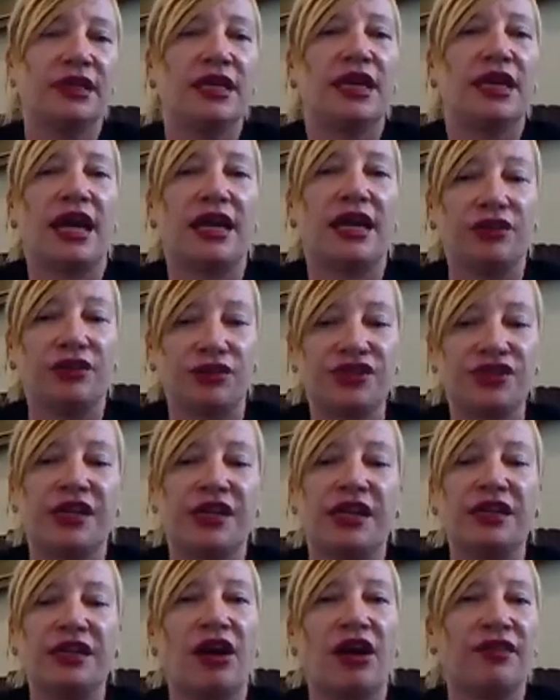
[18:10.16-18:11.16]
and you'll see
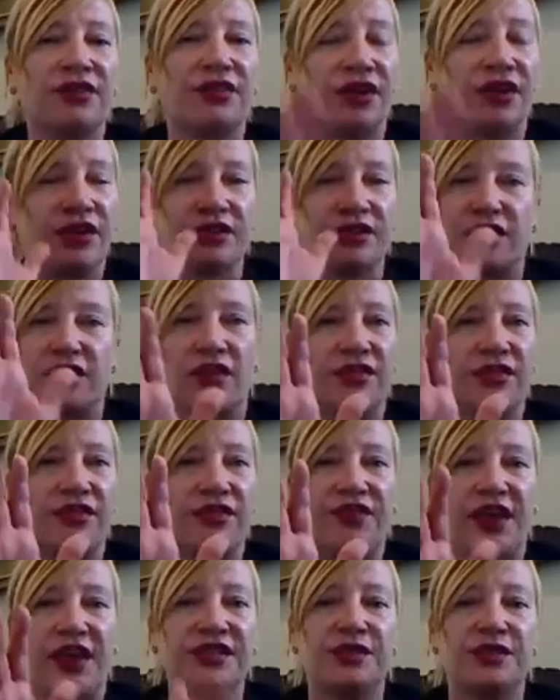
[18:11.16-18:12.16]
it on there, it's on the
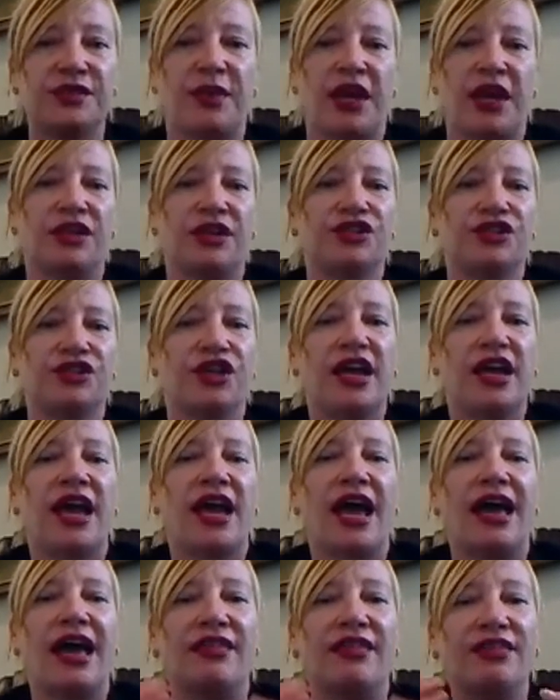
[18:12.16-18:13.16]
face page,
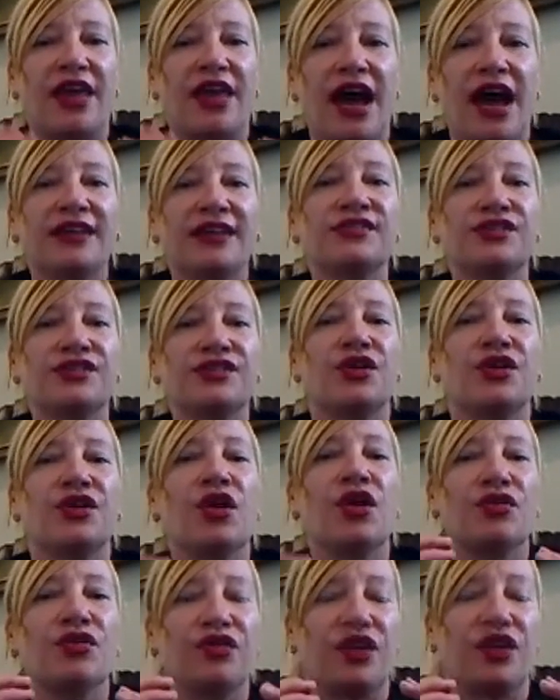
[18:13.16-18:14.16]
and that's
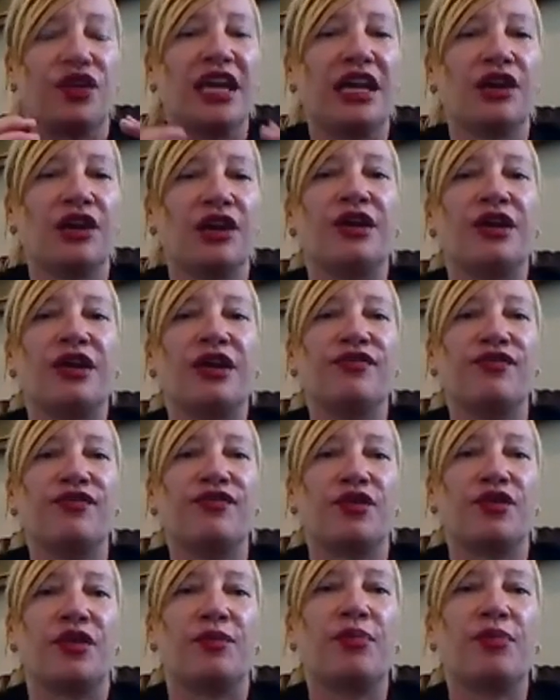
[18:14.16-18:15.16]
the hearing for
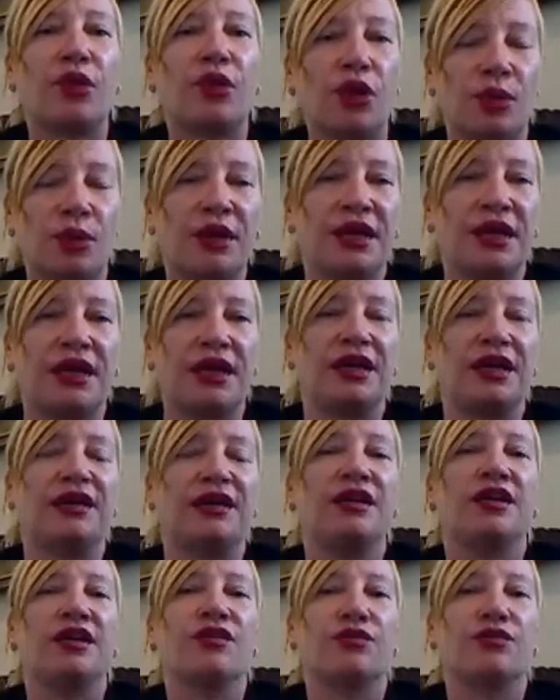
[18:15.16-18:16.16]
the permanent
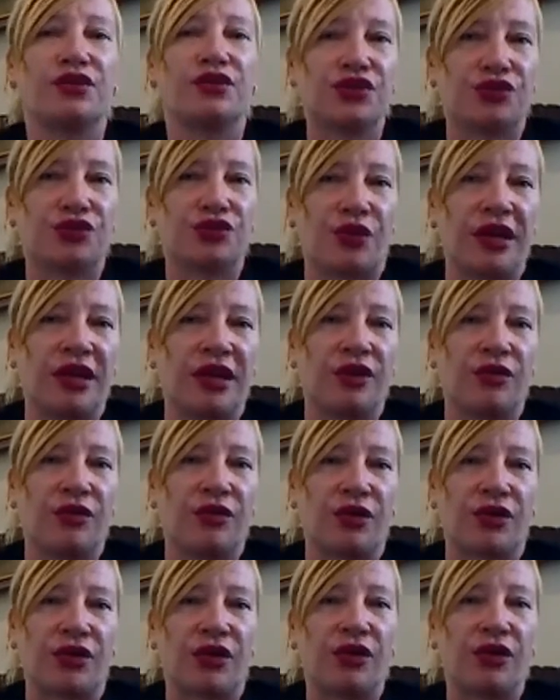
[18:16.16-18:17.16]
restraining
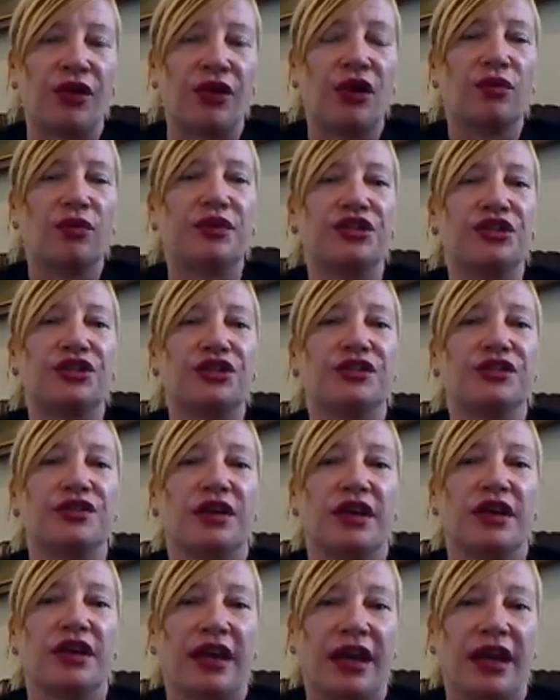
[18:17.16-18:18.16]
order, which is,
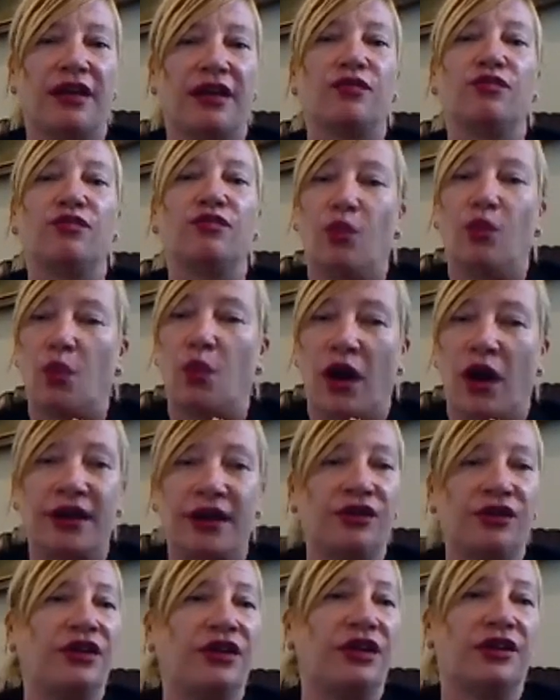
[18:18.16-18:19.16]
again, why you
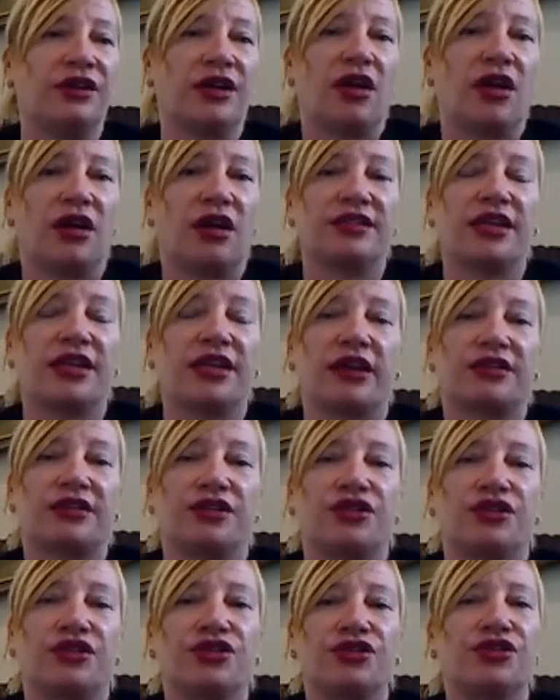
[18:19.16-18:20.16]
need to contact an
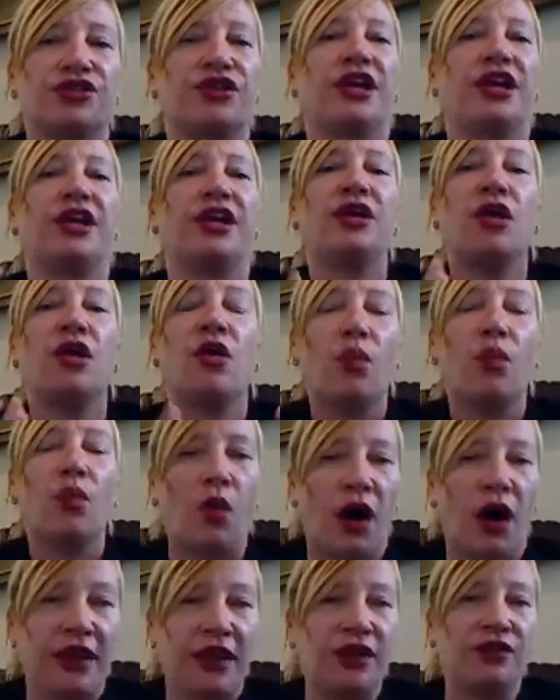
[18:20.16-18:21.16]
attorney,
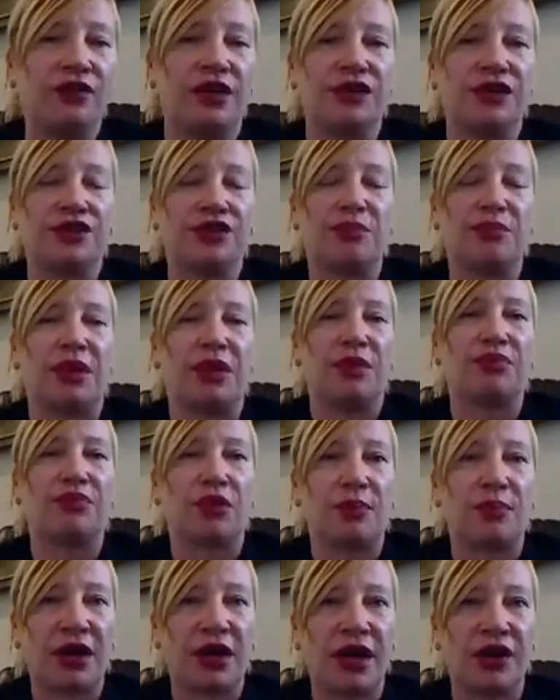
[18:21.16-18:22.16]
why you need to be
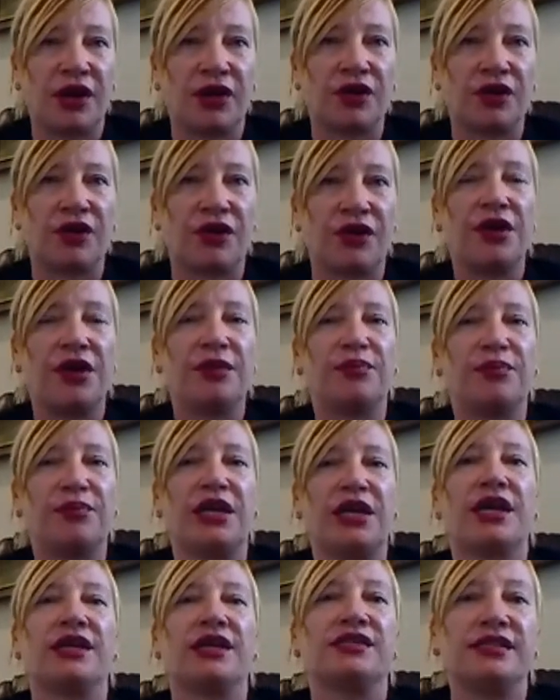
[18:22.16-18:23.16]
prepared,
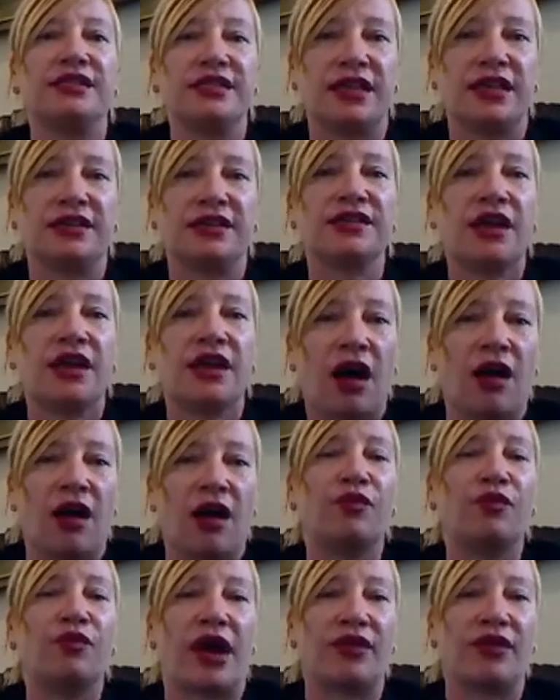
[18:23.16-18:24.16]
because it does come
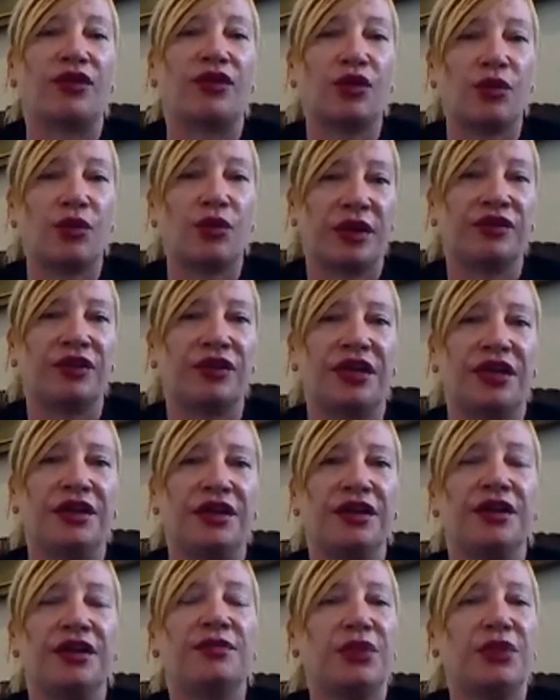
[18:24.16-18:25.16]
rather quickly,
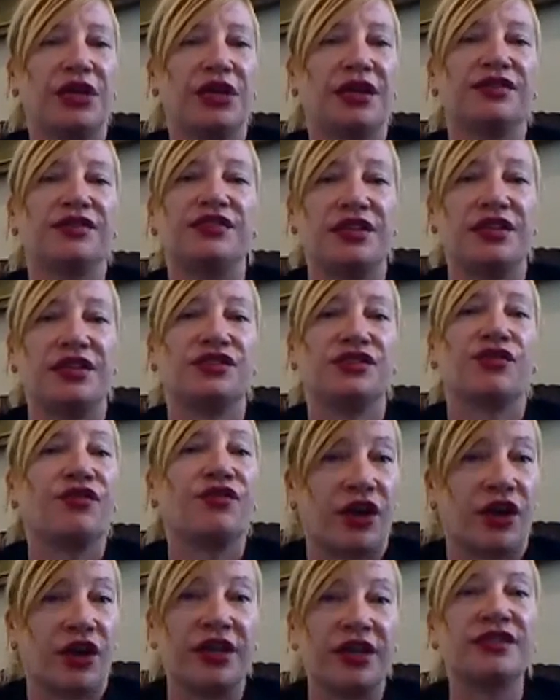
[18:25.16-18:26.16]
because these are
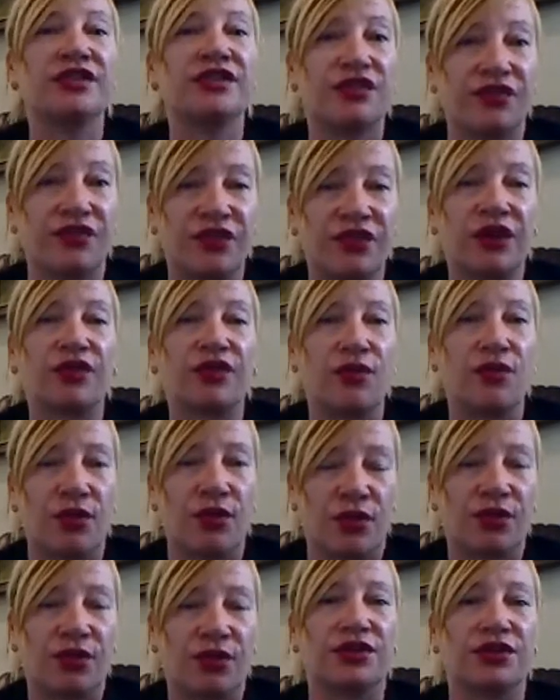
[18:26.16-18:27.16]
very severe
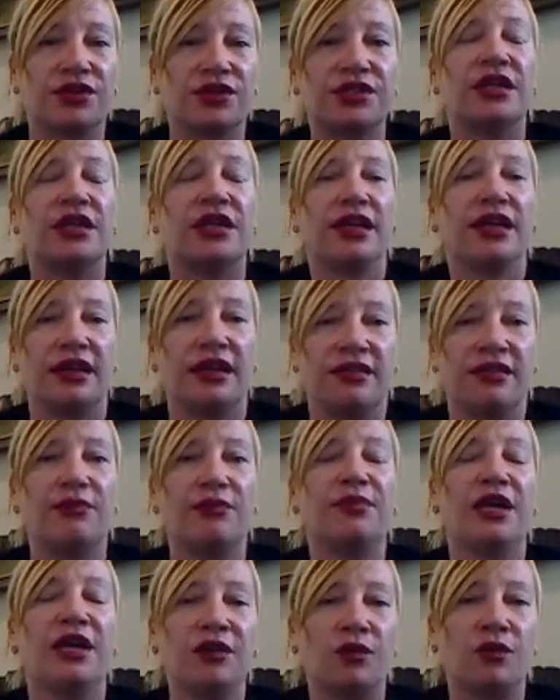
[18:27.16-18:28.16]
orders in the
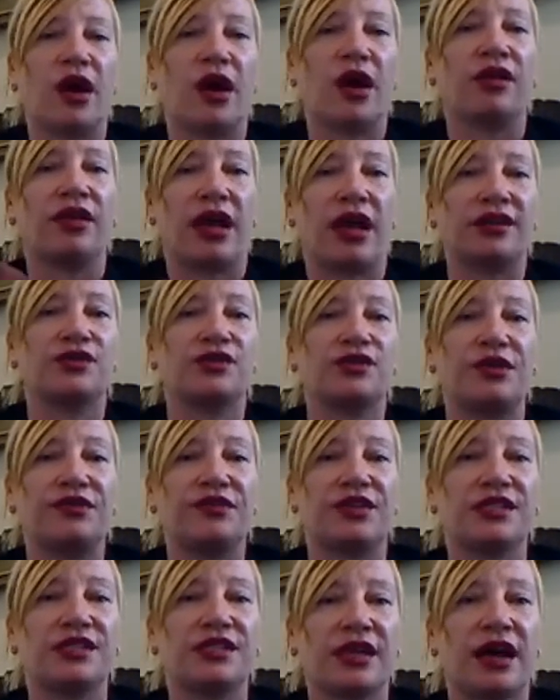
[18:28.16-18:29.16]
meanwhile, as we've
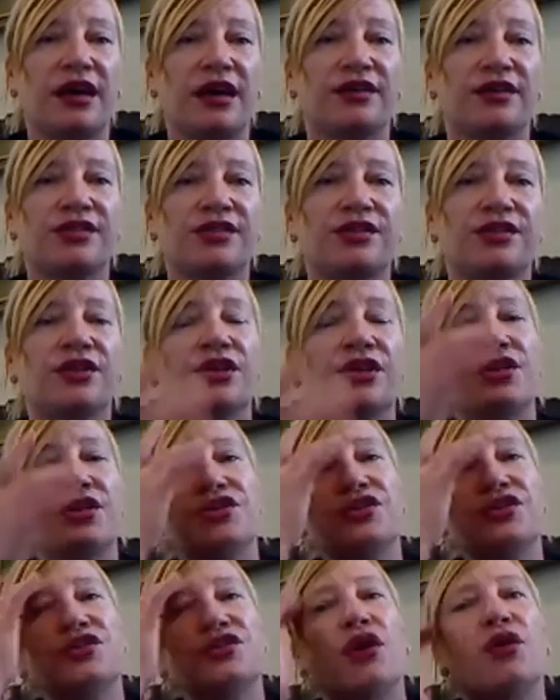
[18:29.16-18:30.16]
discussed.
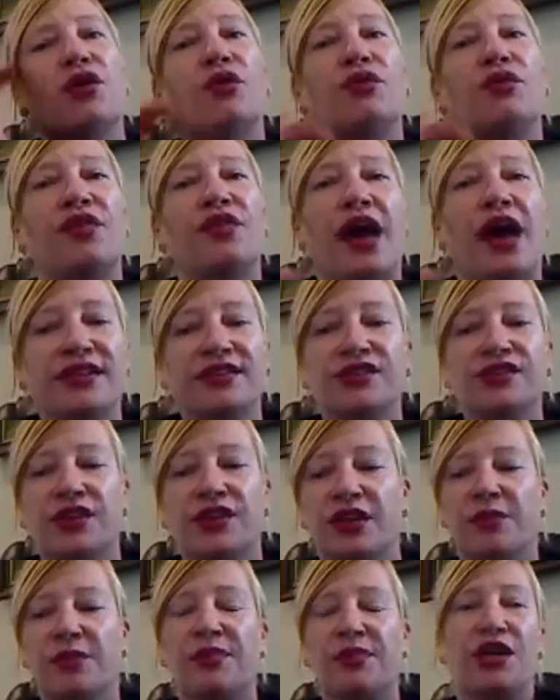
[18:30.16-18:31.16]
So that's going
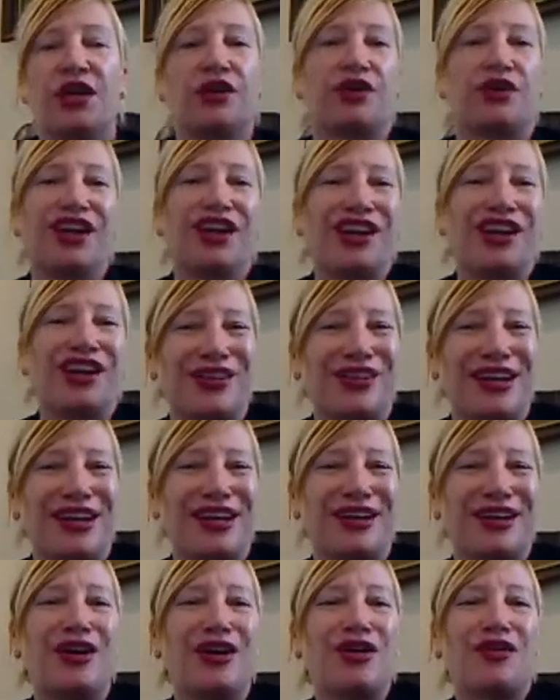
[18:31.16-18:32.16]
to be your
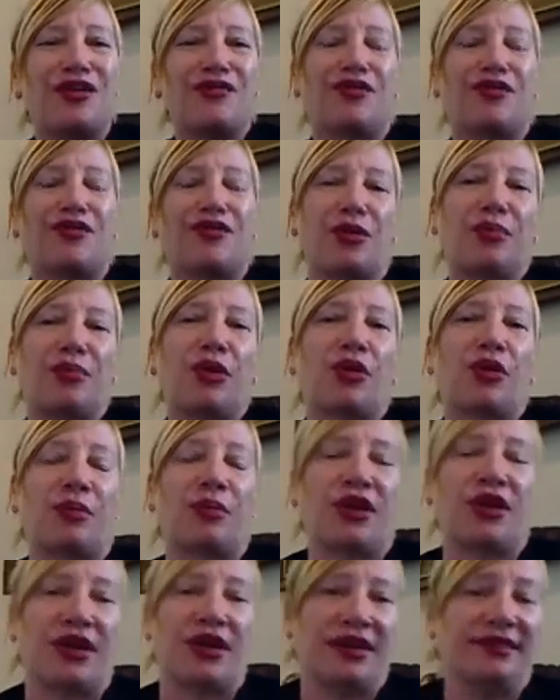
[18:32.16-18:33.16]
hearing for the
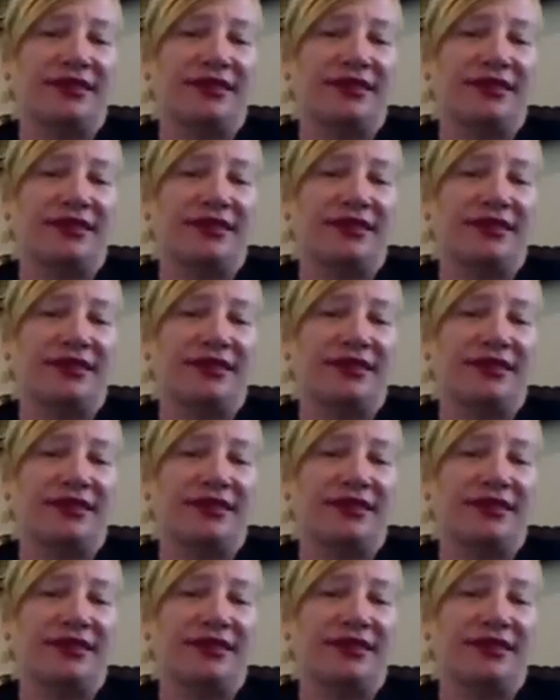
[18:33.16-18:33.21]
permanent.